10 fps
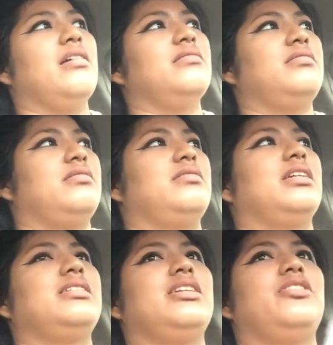It
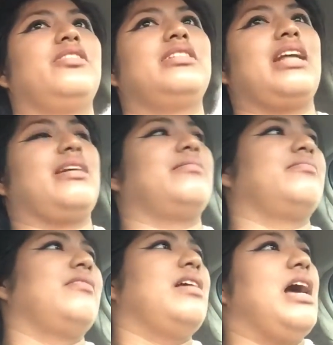doesn't look like
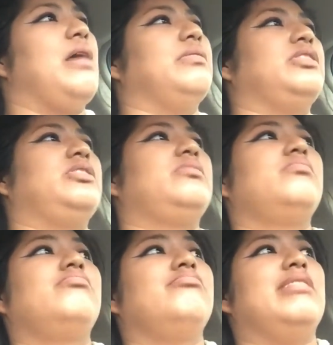I would
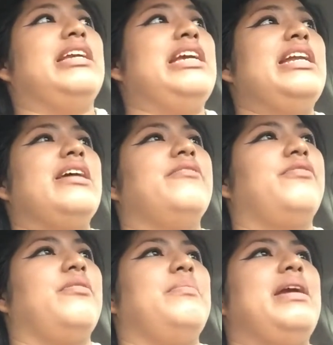eat it
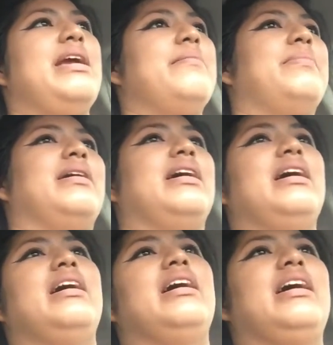for me, but
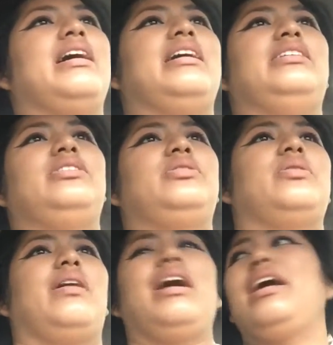I
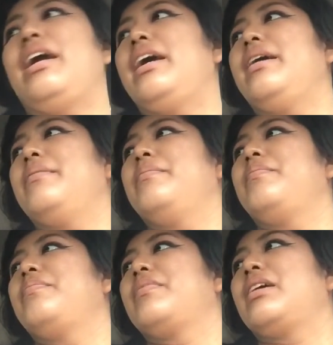try it
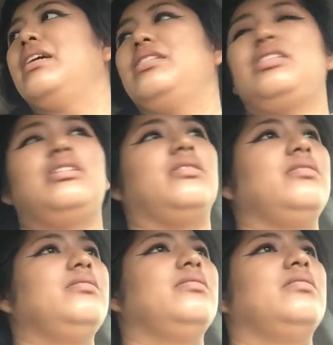because, you know,